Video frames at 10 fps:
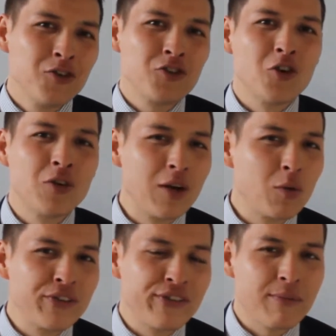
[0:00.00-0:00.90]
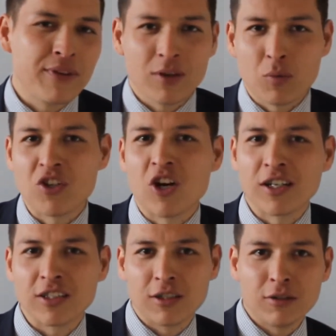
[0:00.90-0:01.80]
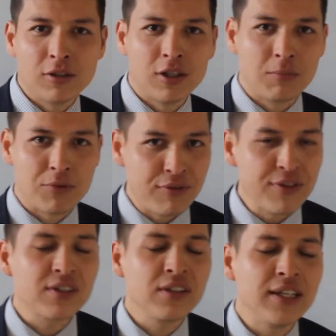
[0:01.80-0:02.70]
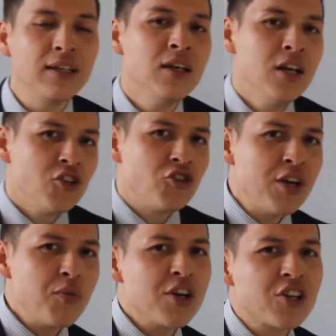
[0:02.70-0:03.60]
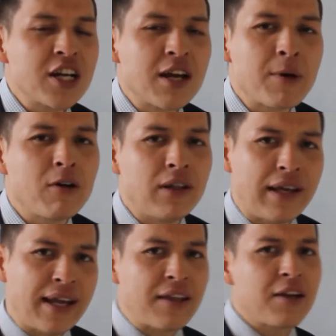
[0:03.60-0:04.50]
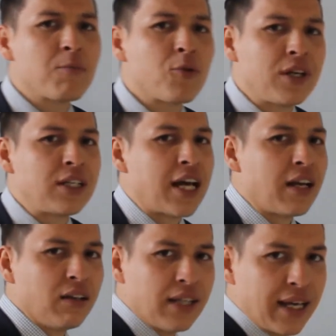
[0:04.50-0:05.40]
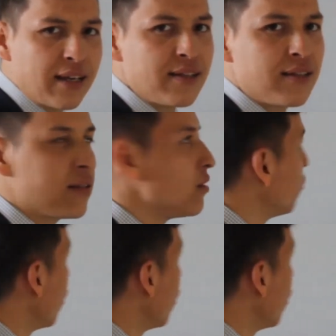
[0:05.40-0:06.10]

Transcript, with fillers: So that was something that we talked uh, previously. Today we are talking about another important title that is